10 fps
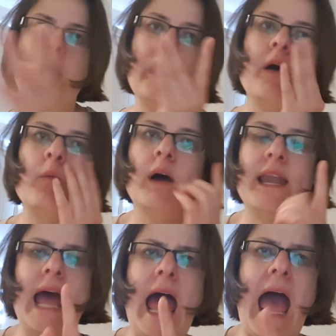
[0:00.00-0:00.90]
And
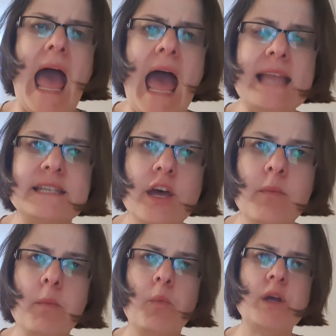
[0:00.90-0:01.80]
when
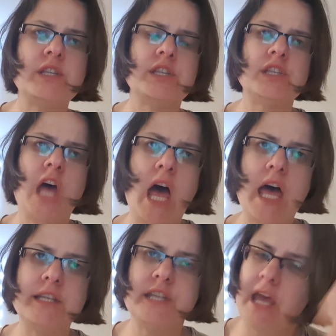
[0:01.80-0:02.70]
Adam was
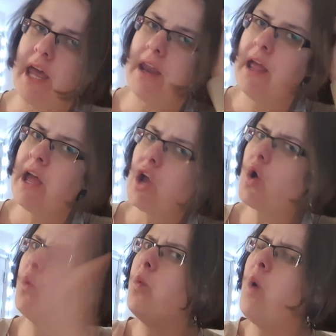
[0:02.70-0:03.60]
certain
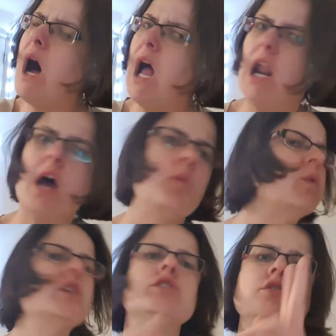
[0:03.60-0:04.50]
koala
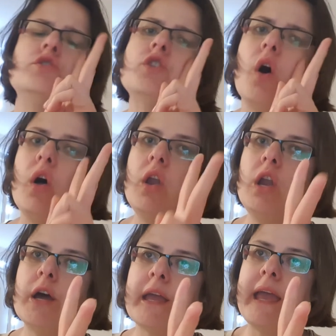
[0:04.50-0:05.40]
was not
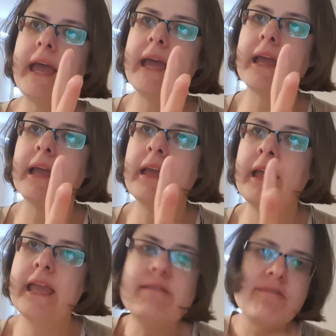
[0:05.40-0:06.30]
looking,
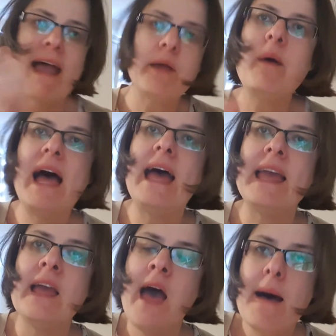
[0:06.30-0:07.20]
he ran
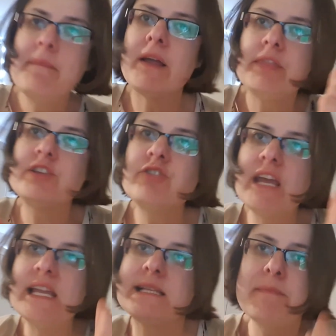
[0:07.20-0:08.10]
away among the
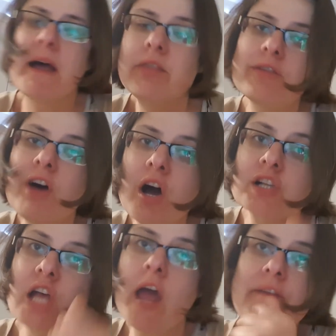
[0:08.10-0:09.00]
trees, among the
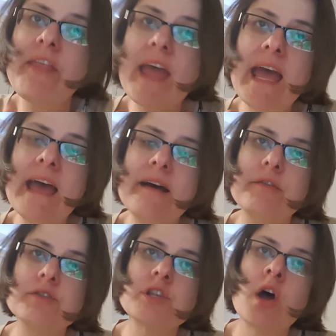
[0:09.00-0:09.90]
rocks, over the
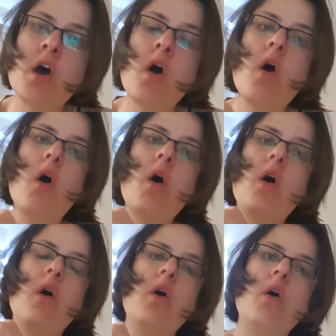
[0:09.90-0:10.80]
hills,
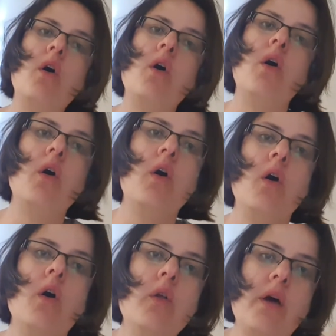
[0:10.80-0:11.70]

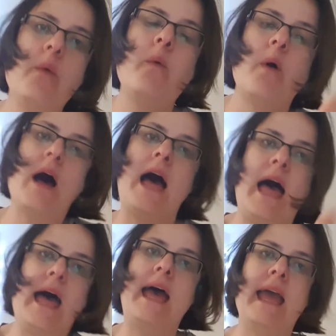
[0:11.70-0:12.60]
all the
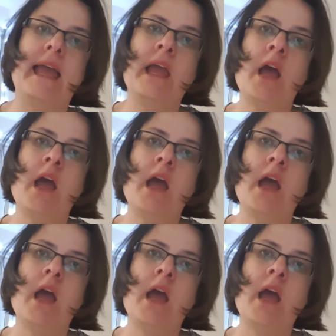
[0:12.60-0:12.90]
way